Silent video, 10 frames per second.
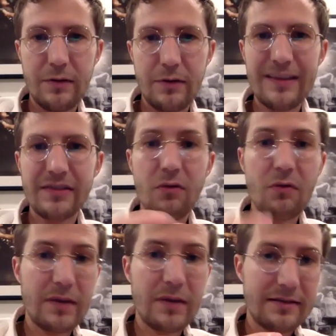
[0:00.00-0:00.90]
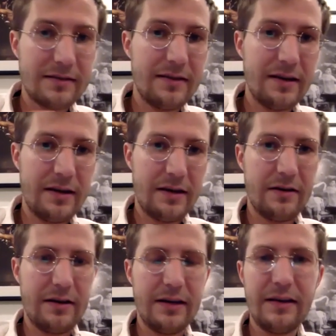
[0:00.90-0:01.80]
that's always
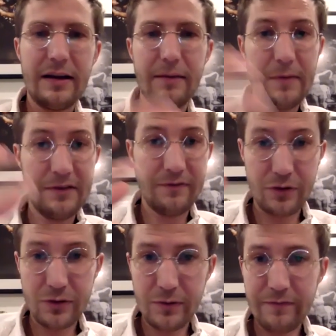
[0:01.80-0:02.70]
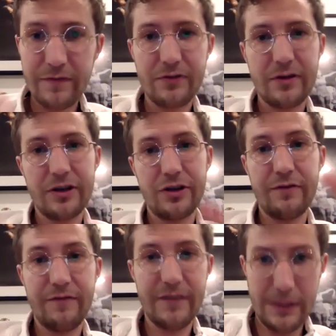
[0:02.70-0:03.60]
there. And that is virtual infrastructure,
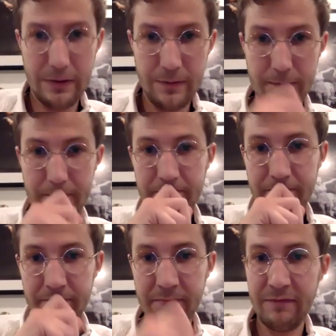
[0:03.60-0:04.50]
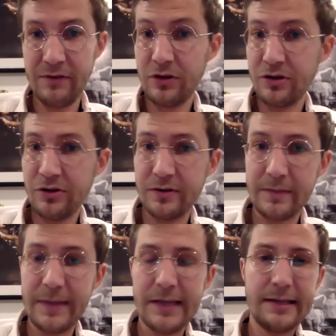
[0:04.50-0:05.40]
physical infrastructure and
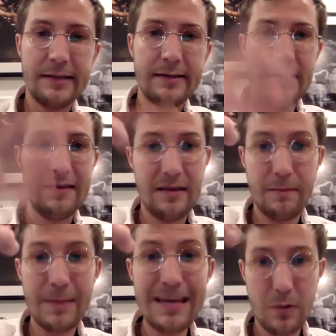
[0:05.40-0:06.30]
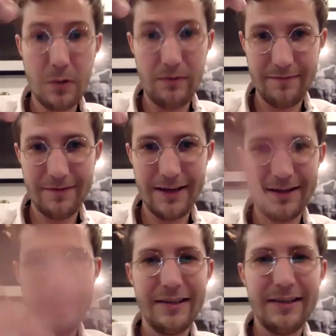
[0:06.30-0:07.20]
spaces, and then the people, right?
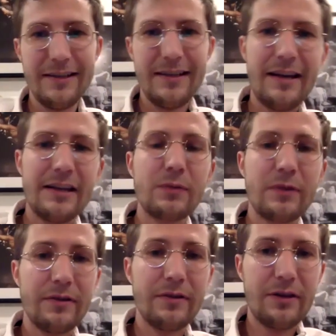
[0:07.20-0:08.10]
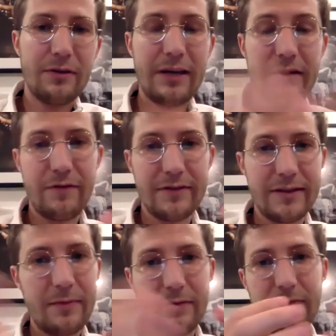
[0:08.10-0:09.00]
And that's one of, we have, for
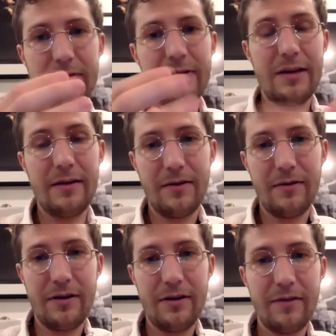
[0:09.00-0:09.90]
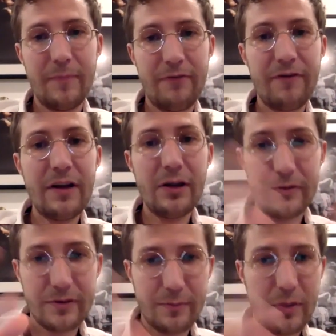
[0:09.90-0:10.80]
example, we're thinking a
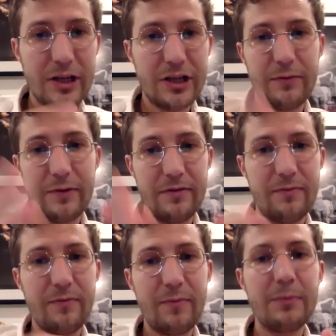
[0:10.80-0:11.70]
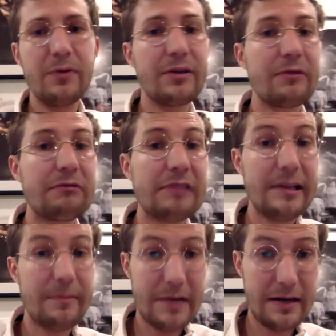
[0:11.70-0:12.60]
fellows project with people that are really
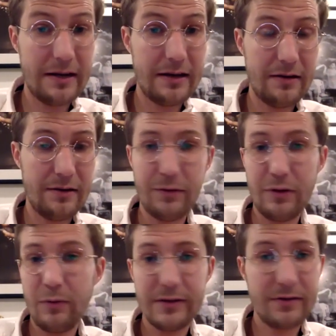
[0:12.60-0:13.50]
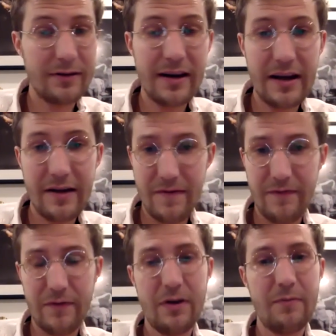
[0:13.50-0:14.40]
embedded, who are the ones who are going to have the
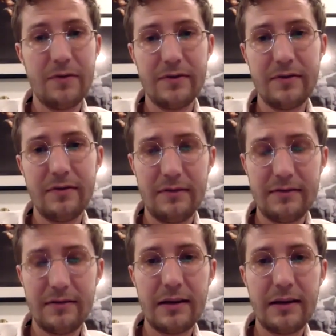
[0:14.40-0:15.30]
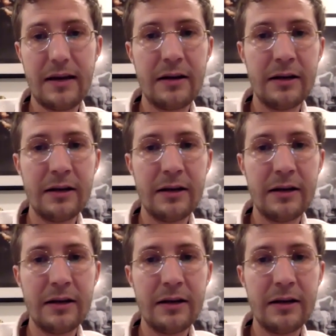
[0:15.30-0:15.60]
phone numbers and things like that